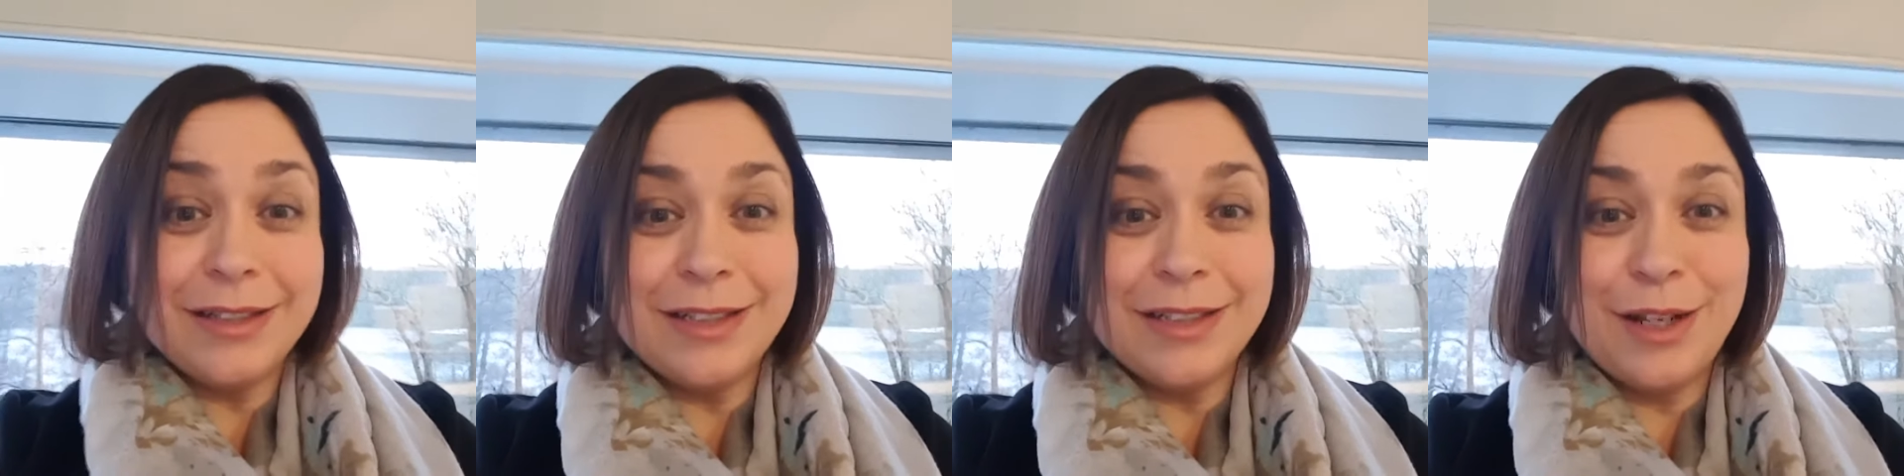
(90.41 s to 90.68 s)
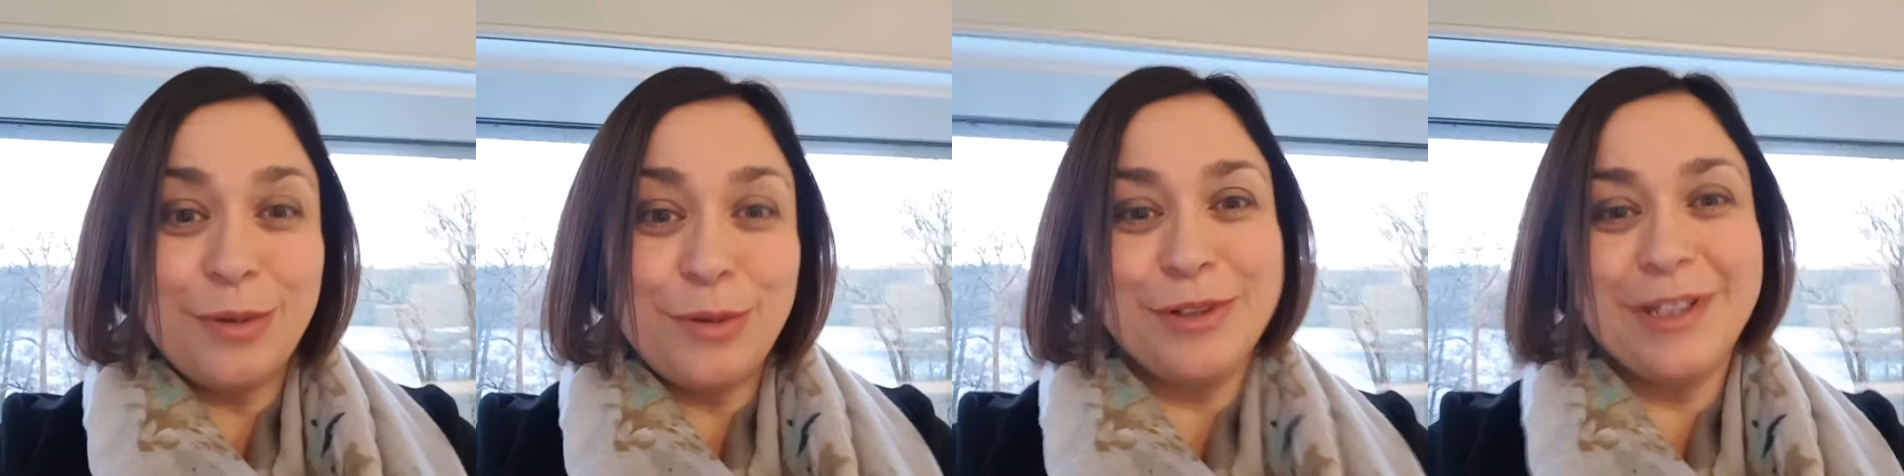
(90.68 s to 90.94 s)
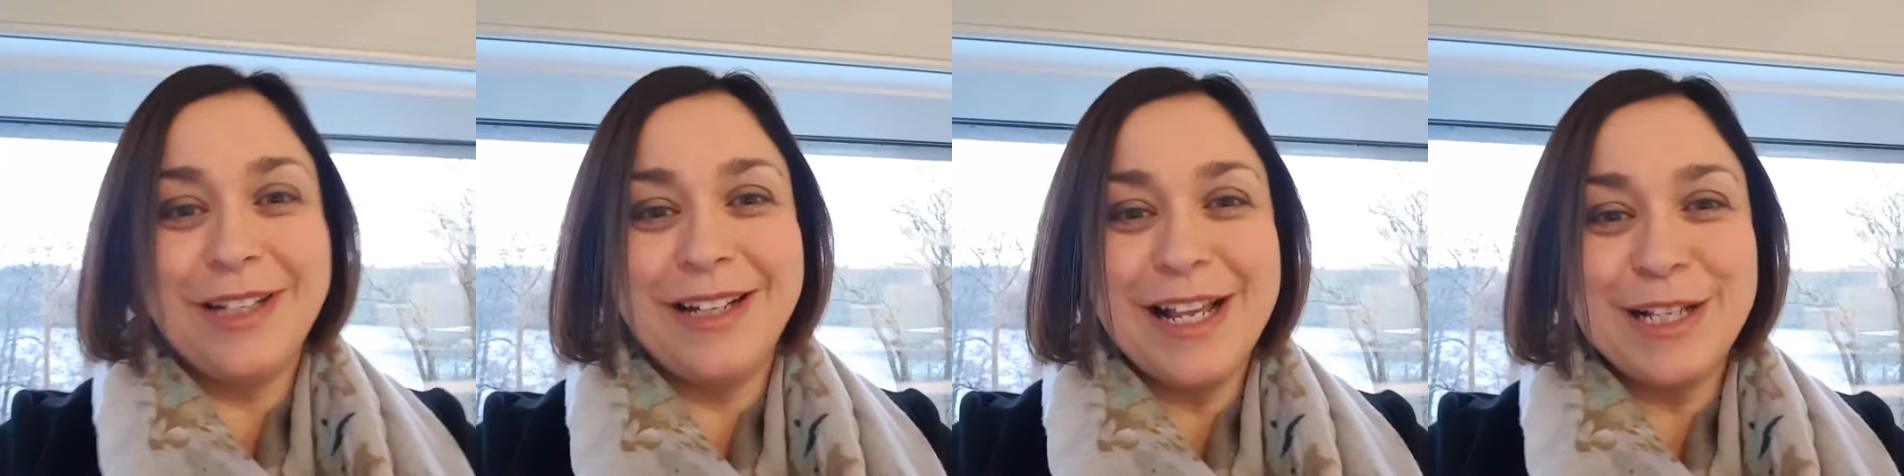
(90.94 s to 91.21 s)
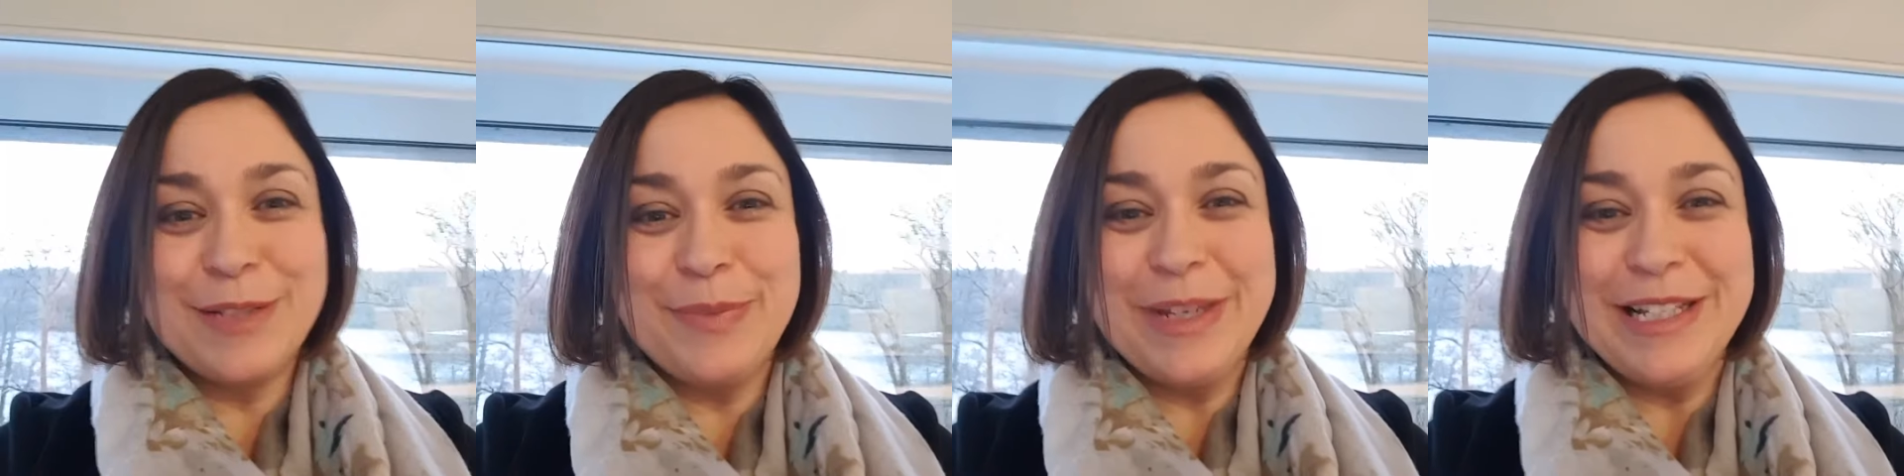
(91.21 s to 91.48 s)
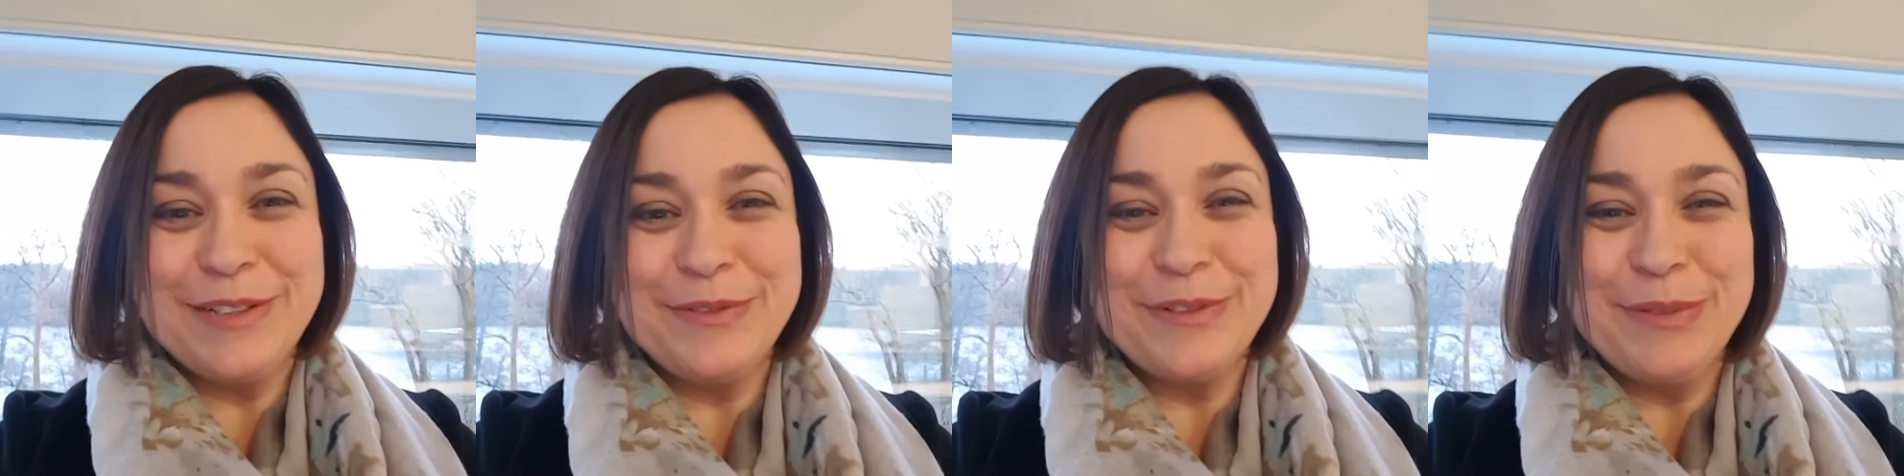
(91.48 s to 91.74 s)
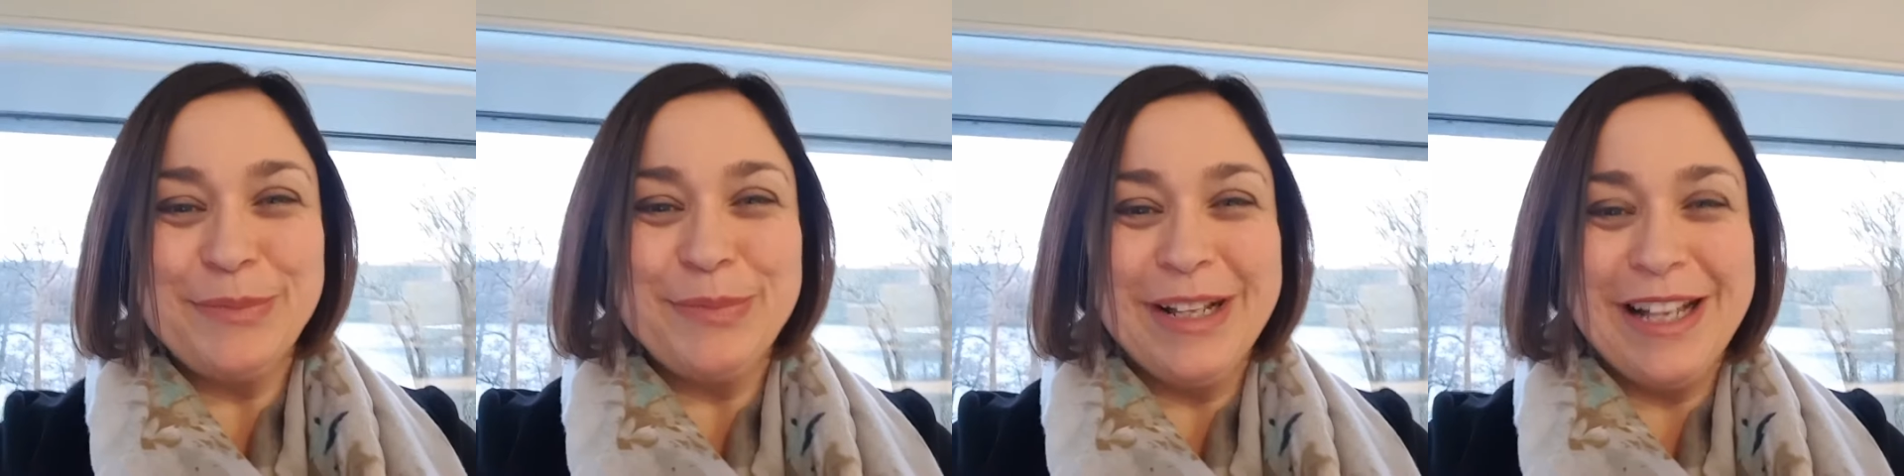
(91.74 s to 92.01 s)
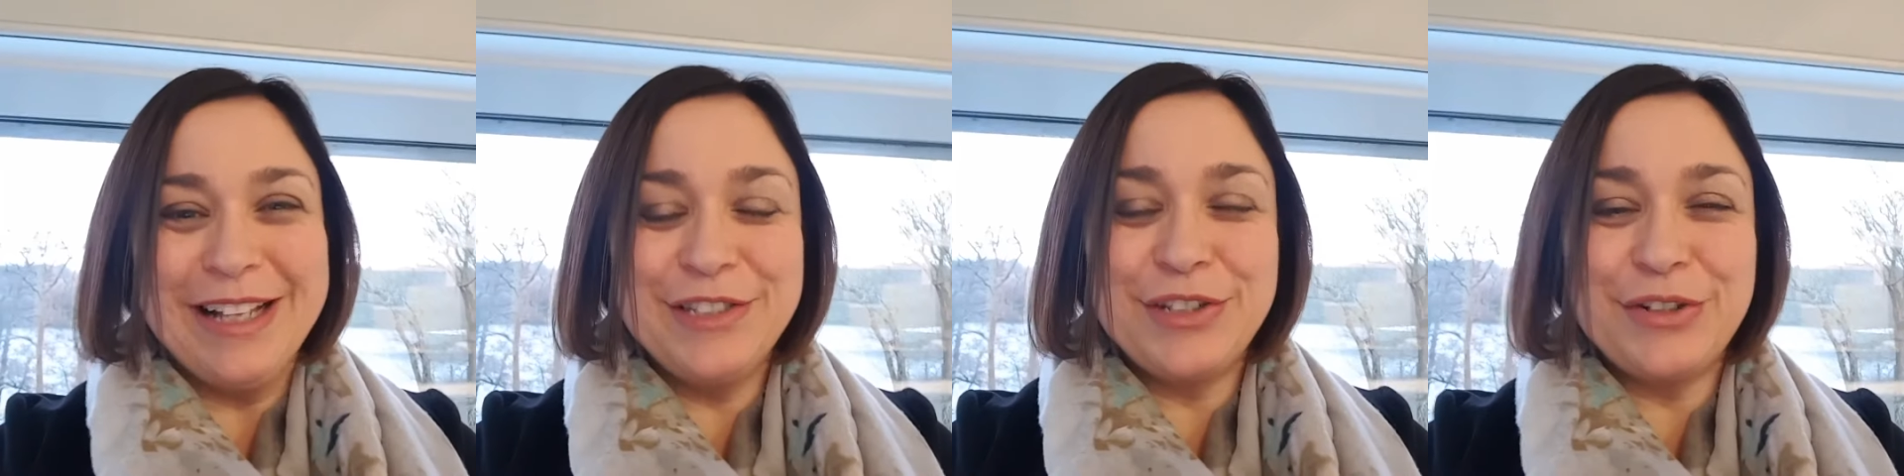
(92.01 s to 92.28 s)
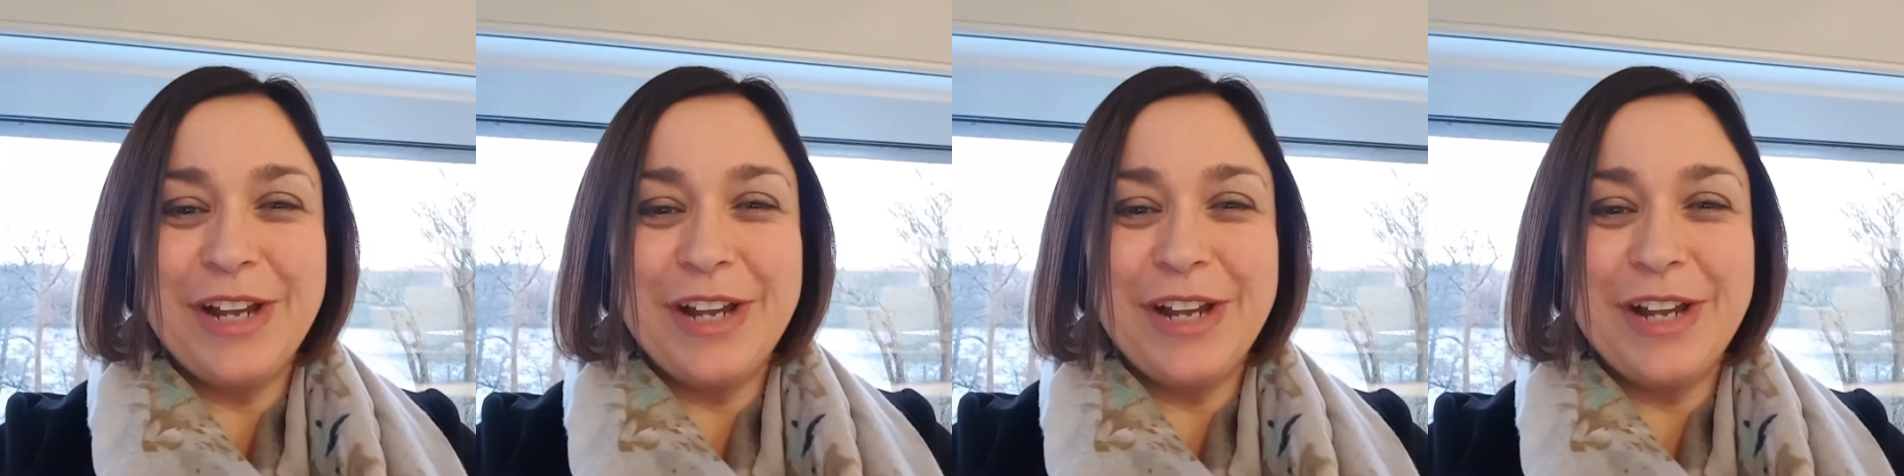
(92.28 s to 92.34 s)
to know what their next piece of compliance